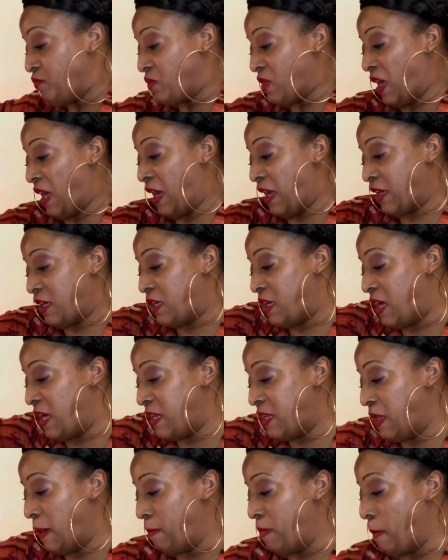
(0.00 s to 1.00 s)
I cut
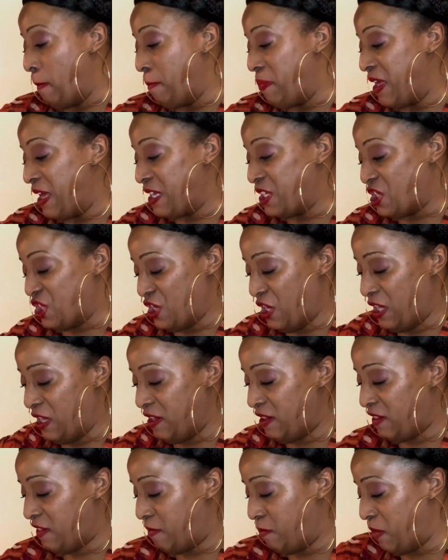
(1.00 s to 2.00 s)
it up in big
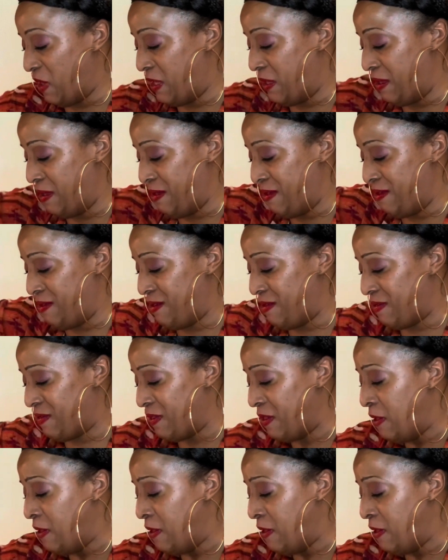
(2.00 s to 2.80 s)
chunks because